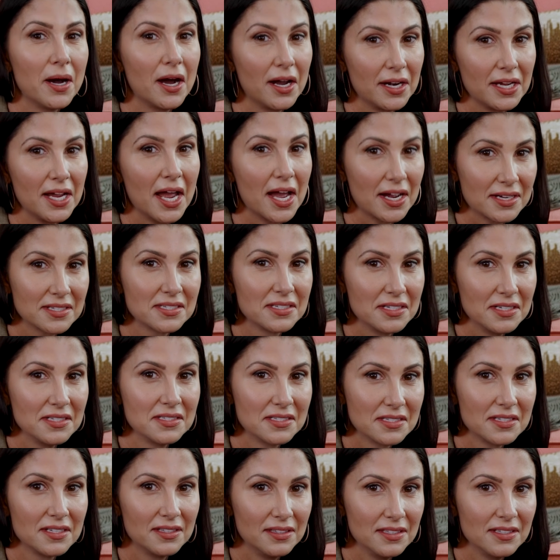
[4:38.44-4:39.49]
potty
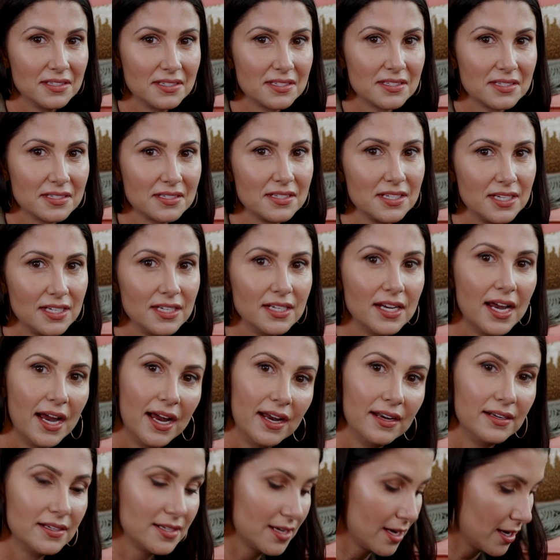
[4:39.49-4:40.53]
accidents in this seat,
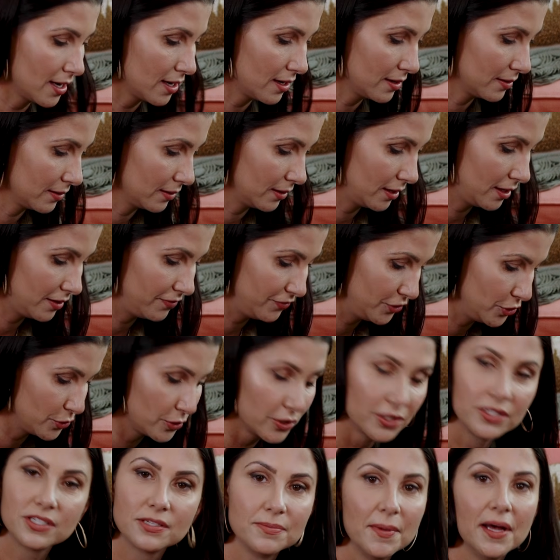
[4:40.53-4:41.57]
and if you
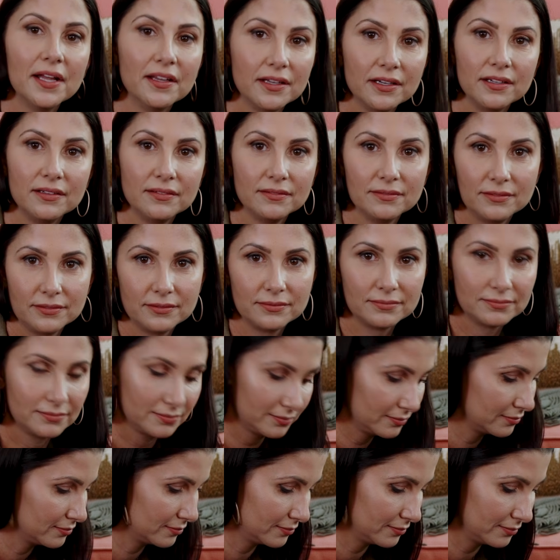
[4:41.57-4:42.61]
could smell it,
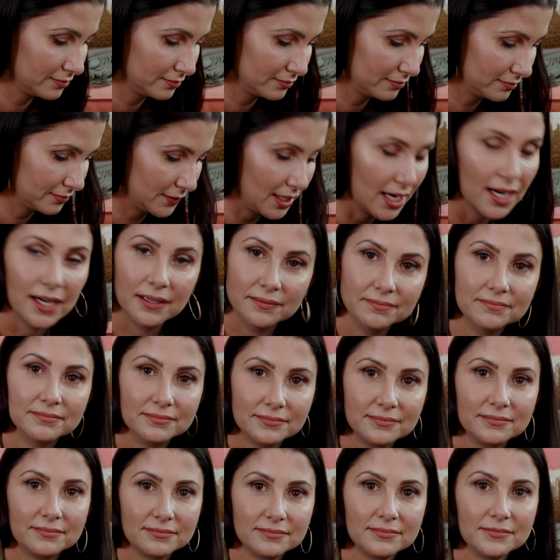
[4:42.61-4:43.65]
yeah,
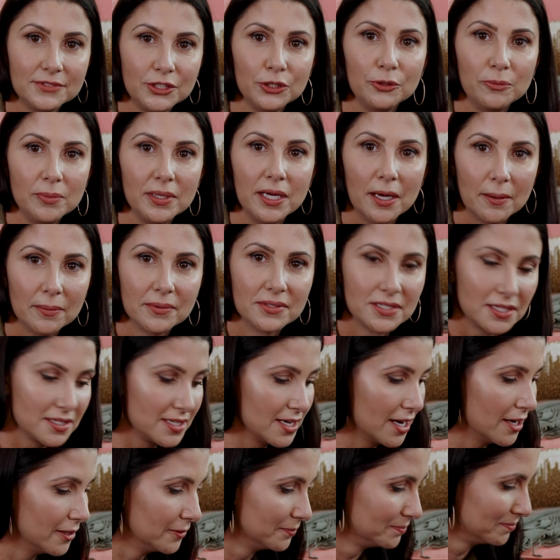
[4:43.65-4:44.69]
you'd be able to
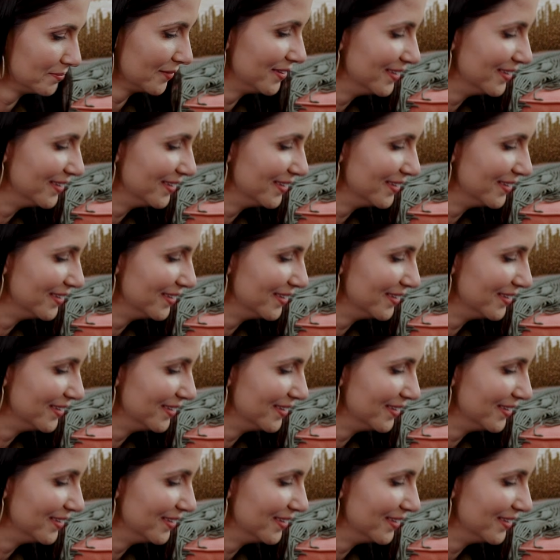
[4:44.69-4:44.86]
tell.